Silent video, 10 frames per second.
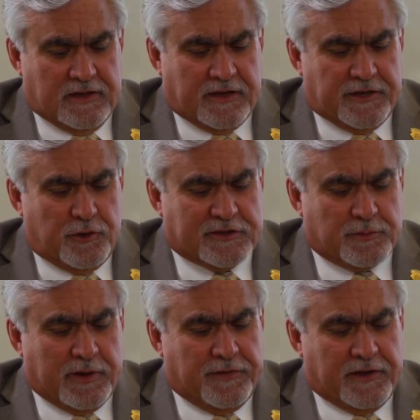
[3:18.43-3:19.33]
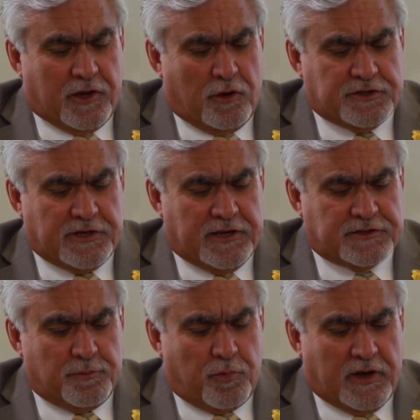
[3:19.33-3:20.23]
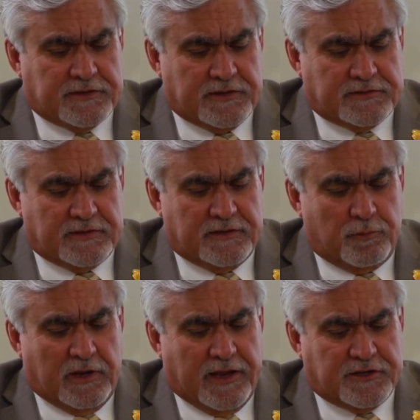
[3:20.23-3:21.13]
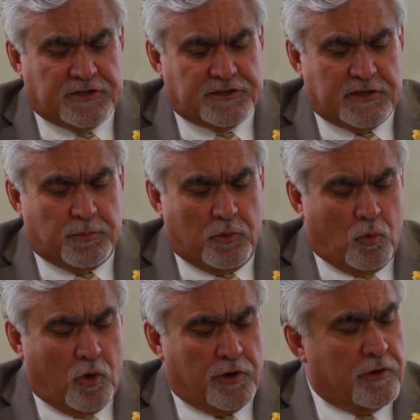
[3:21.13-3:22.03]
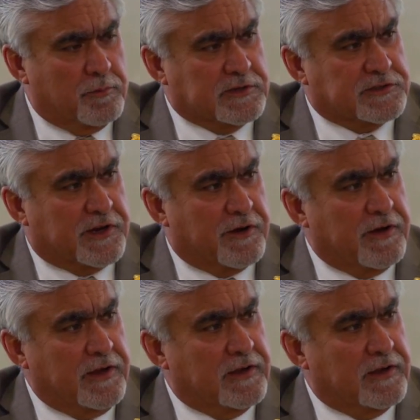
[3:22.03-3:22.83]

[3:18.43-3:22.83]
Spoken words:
can you explain the negotiation process and relationship with Warner and Mr. Gehry?